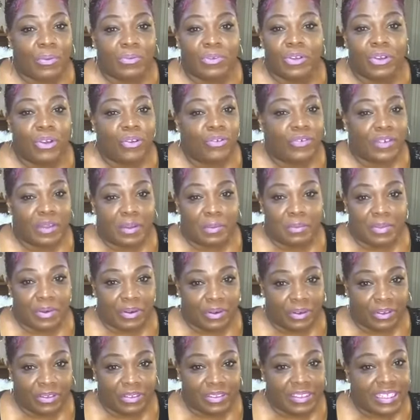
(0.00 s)

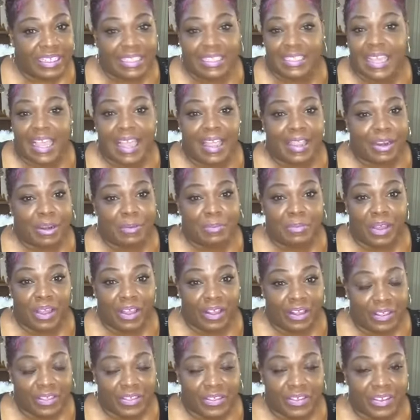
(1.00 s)
November, the entire
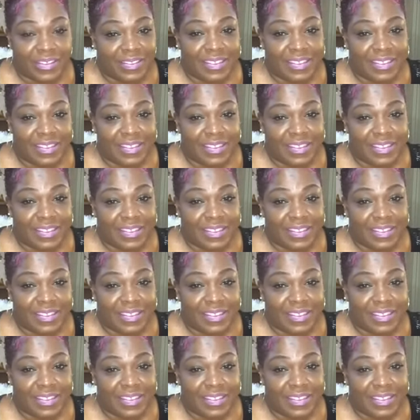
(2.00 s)
month.